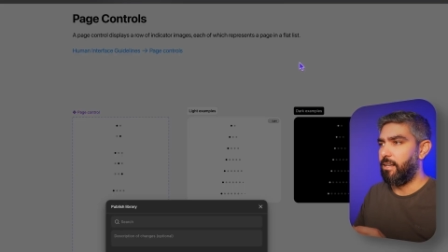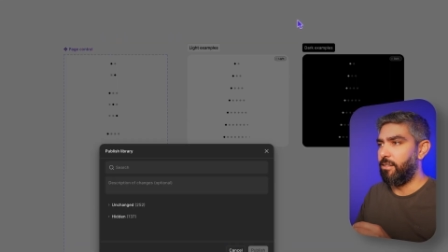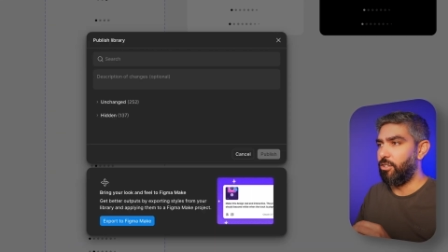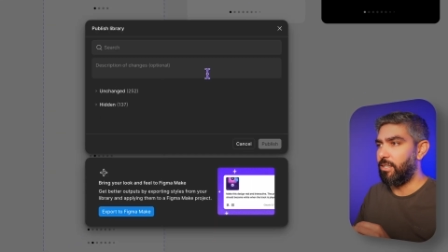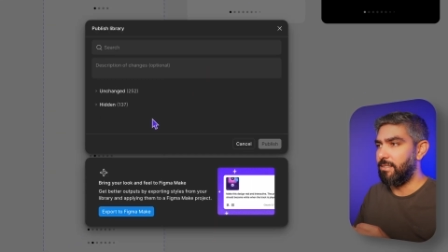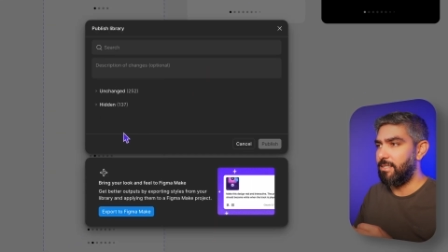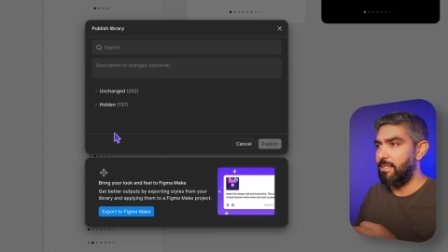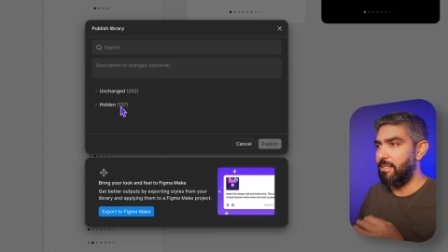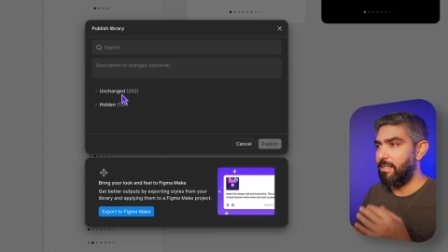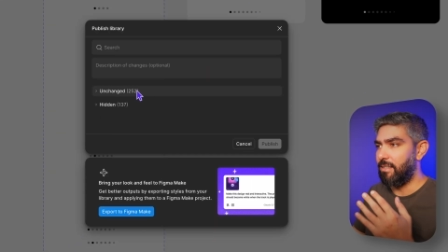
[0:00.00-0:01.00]
and you can
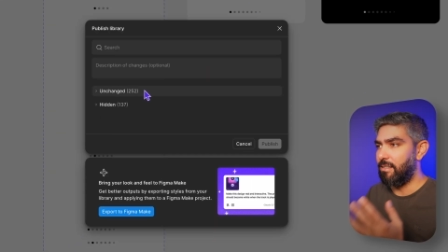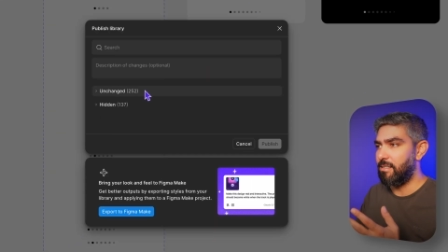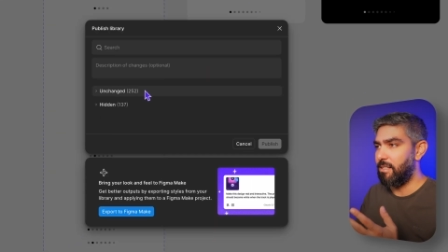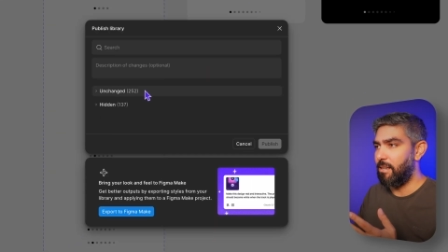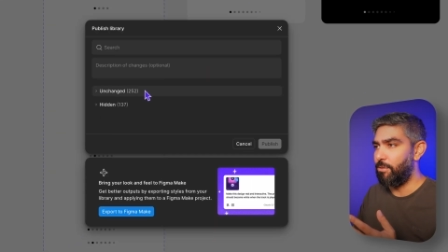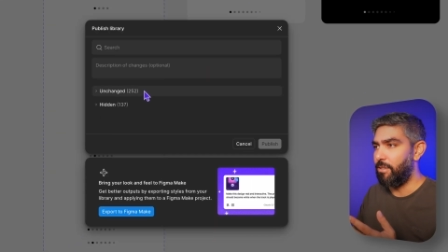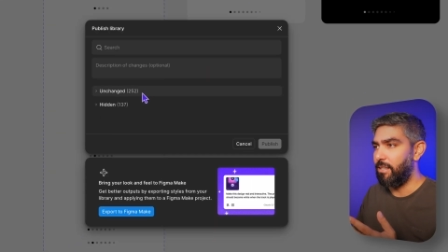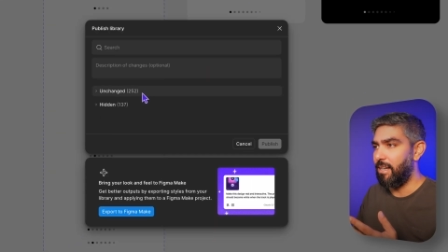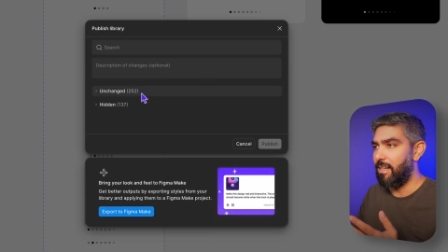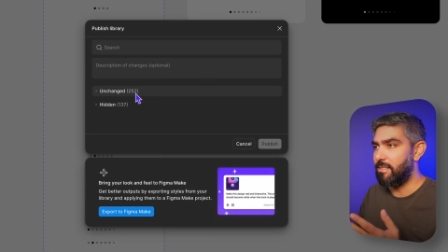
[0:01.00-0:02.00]
see that this
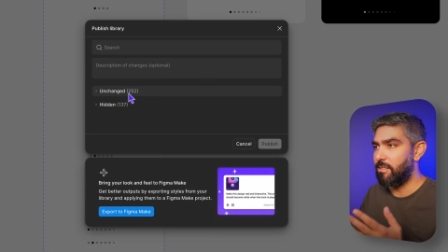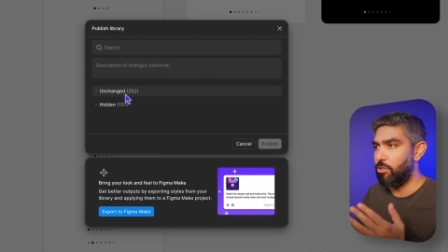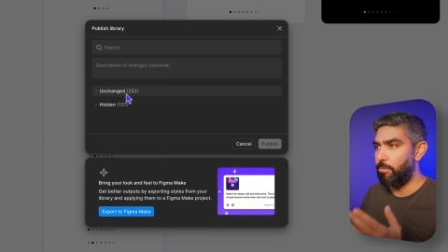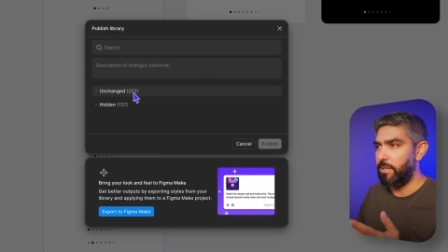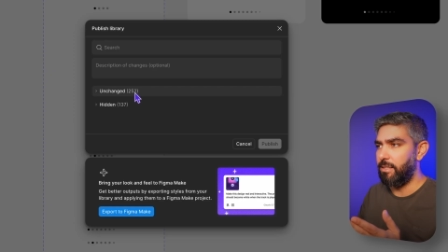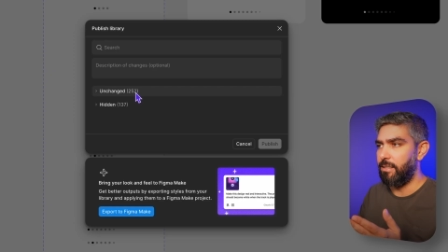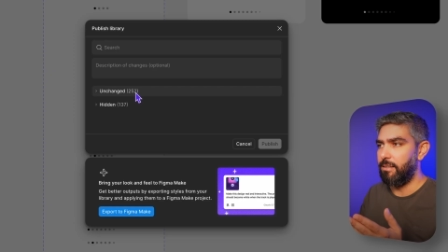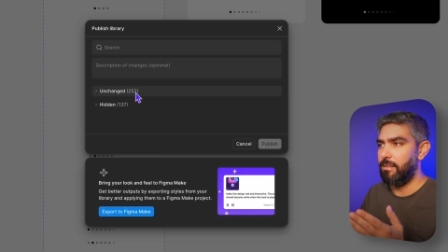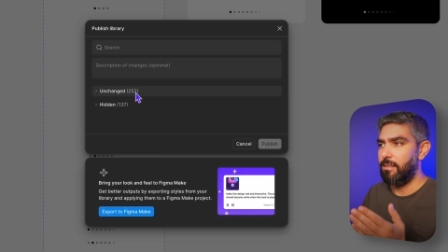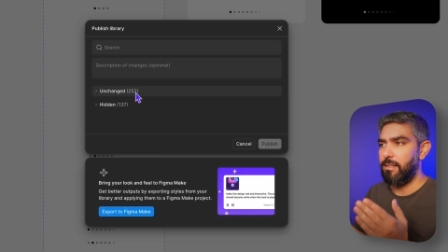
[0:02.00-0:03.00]
library has so
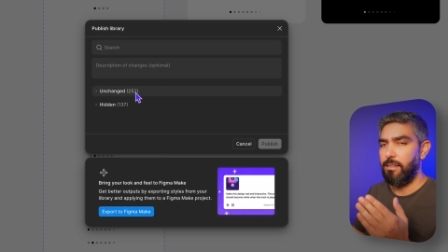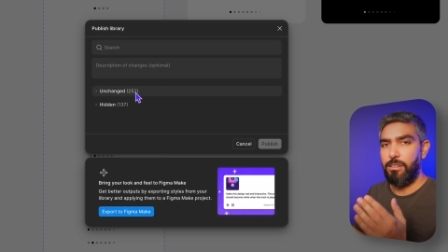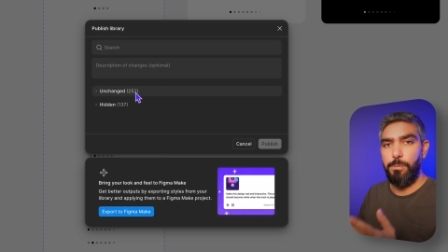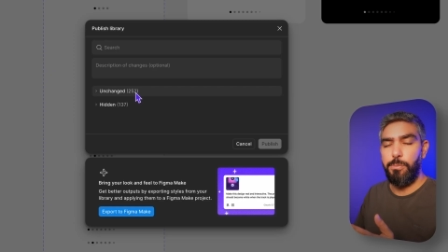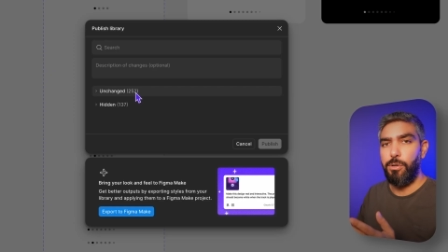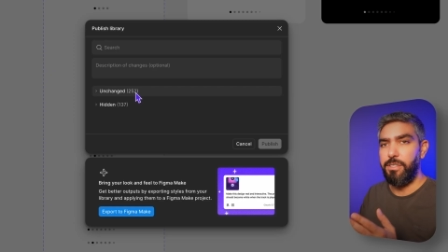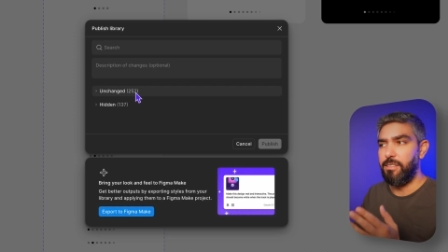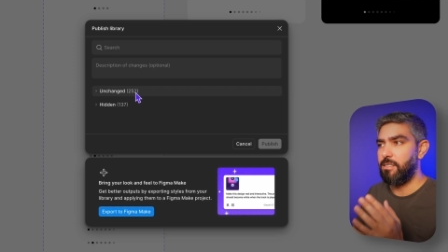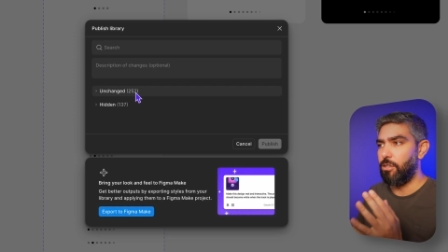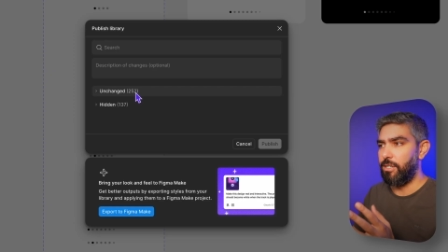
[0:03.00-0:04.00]
many
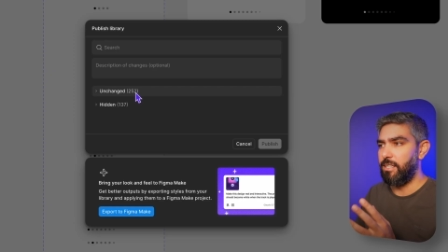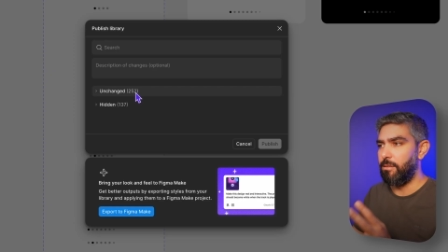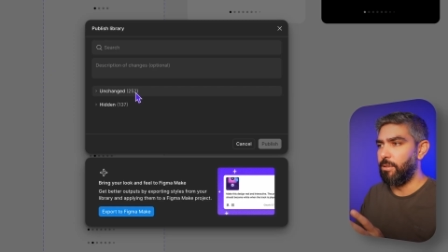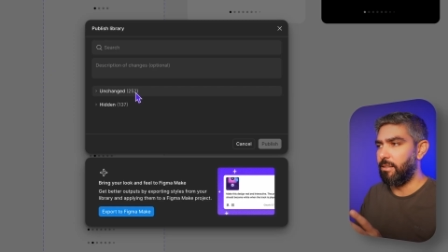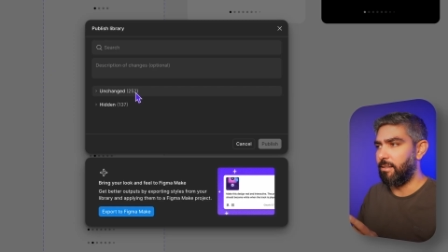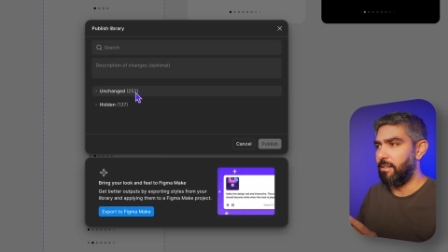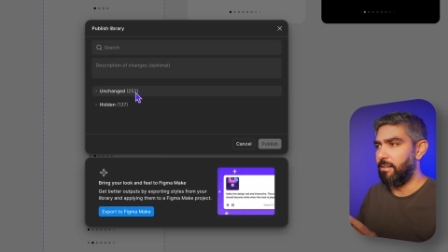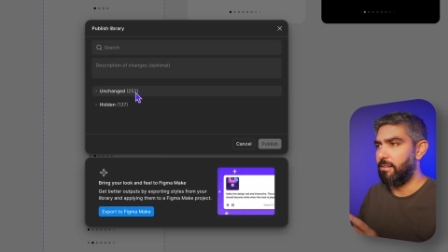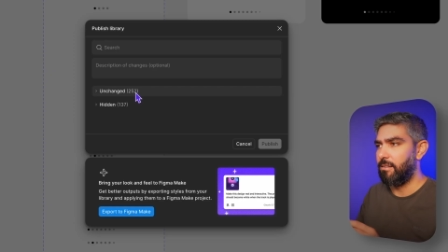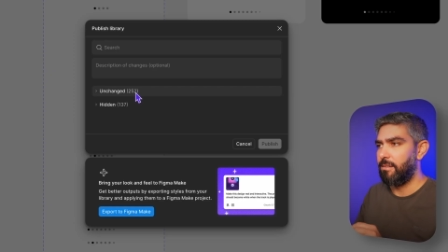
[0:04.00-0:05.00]
components already built in.